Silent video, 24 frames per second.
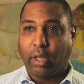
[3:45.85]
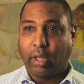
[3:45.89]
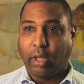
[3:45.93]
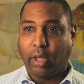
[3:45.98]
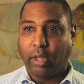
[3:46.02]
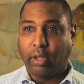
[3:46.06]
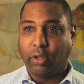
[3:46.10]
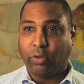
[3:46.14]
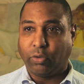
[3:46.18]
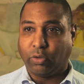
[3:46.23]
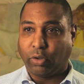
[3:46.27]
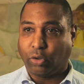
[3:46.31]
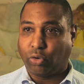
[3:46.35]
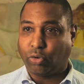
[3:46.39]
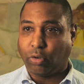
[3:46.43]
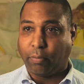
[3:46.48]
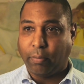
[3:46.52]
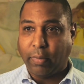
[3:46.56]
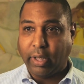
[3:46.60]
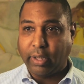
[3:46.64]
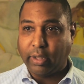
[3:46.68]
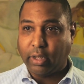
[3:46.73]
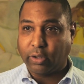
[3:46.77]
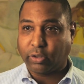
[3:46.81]
is a
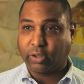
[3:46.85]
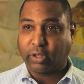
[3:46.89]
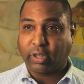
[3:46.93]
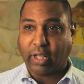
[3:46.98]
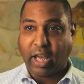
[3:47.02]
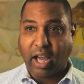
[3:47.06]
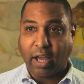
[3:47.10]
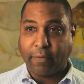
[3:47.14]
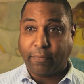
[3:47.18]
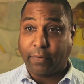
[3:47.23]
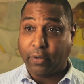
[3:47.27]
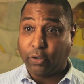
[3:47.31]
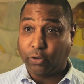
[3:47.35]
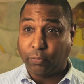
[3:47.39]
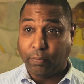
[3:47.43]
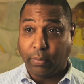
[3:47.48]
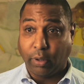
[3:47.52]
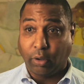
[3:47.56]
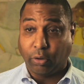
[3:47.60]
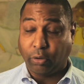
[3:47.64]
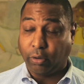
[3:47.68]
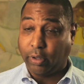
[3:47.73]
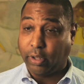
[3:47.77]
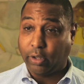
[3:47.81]
tremendous confidence
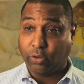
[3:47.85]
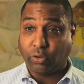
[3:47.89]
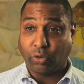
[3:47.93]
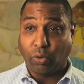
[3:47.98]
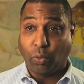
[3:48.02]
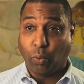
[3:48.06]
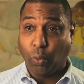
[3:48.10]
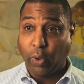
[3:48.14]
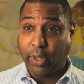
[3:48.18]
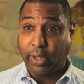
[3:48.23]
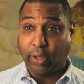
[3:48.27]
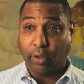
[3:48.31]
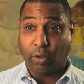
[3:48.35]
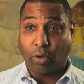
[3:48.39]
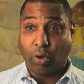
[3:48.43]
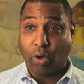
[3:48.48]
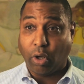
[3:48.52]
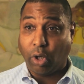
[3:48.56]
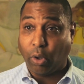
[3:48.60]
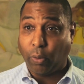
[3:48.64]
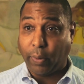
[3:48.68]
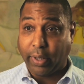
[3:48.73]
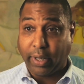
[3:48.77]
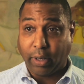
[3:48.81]
builder and it's a win
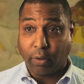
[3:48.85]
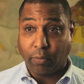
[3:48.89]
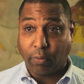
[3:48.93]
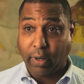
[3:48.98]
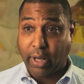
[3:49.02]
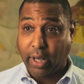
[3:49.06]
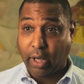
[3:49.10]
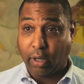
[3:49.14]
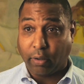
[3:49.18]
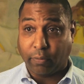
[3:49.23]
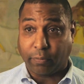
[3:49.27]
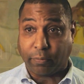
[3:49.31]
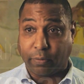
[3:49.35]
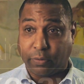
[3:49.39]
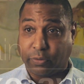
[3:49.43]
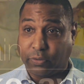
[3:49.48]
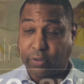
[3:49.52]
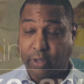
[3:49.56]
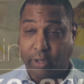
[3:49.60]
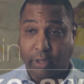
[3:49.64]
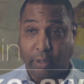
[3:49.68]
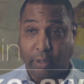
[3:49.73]
all the way around for city